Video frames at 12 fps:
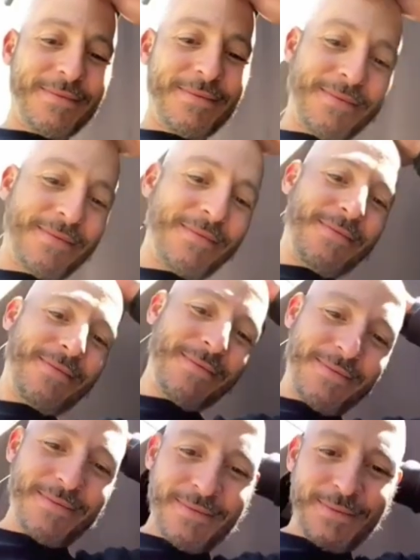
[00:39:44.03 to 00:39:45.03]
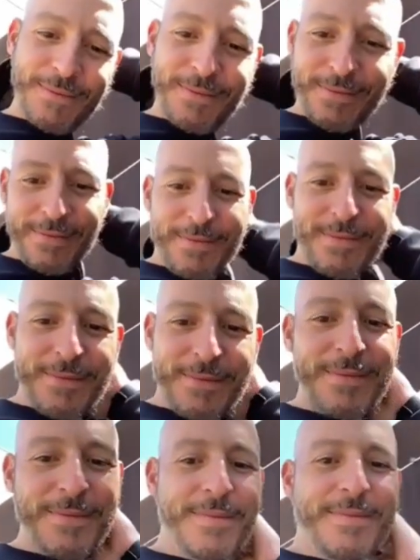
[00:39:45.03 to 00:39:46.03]
cooking and
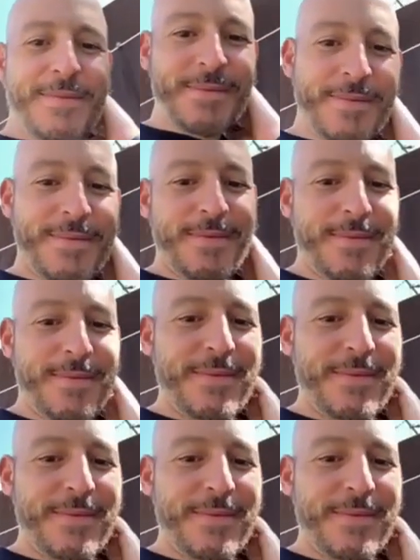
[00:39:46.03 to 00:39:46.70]
you know,